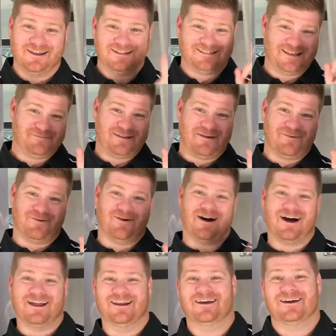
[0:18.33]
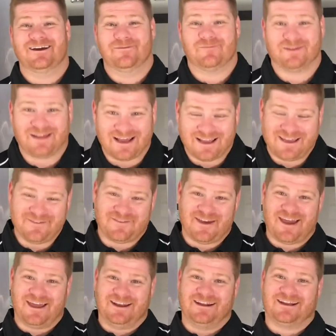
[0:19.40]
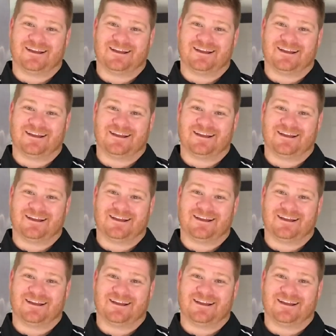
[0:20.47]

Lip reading: Tip number one, plug your van in